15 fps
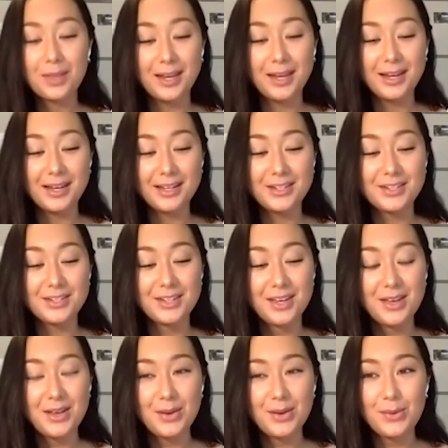And
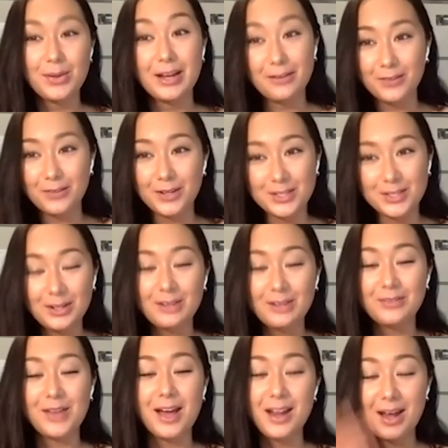when I first
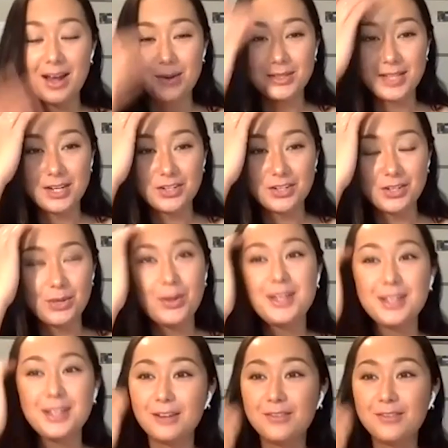heard of that, I was actually
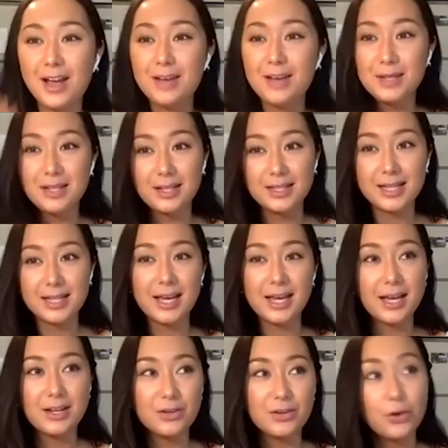quite terrified because I
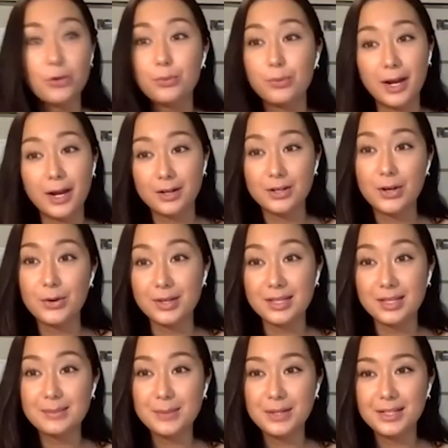had no prior coding
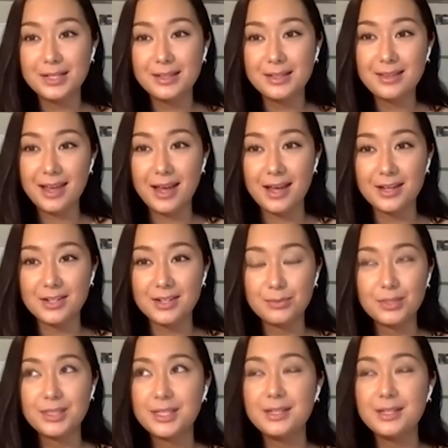experience and
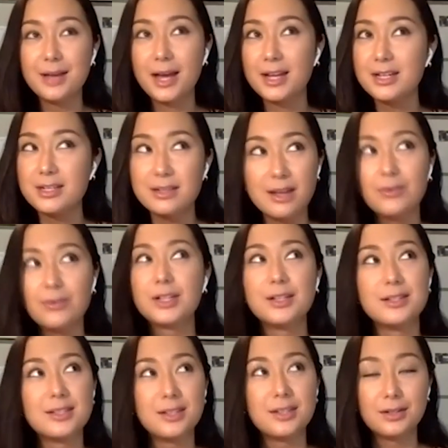really had never
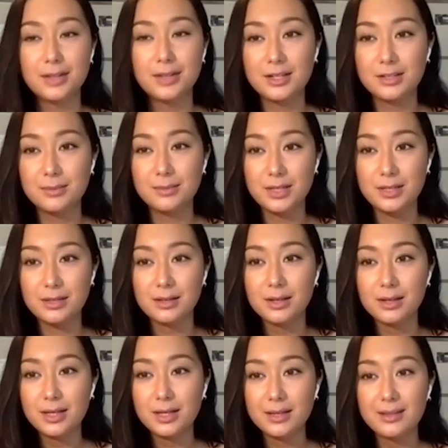considered that to be
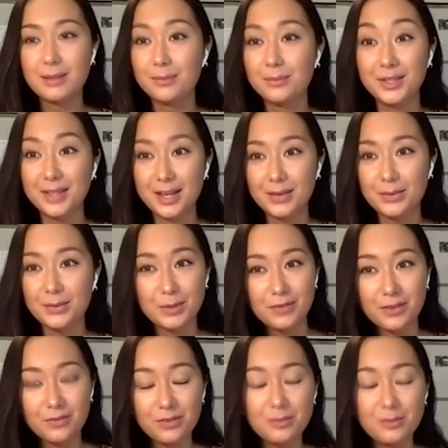something that would be
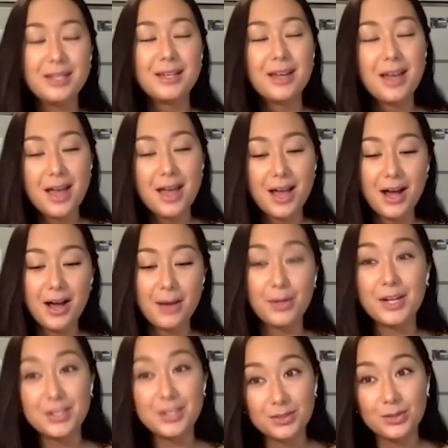fit for me. But
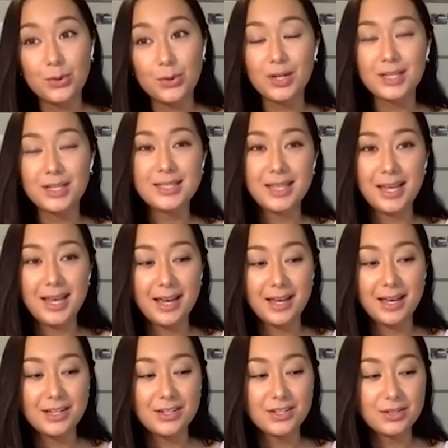I took the course
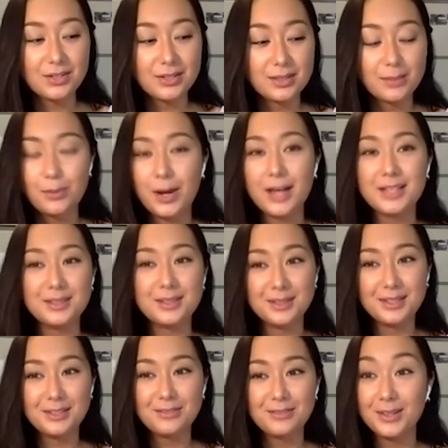and
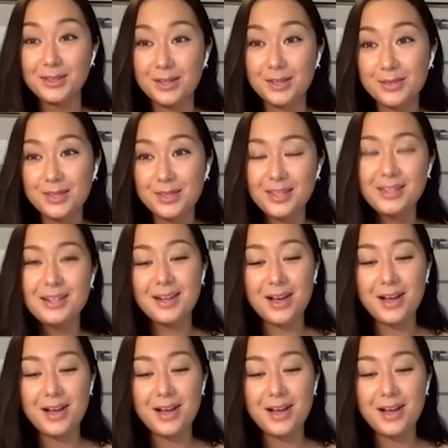surprisingly fell in love with it.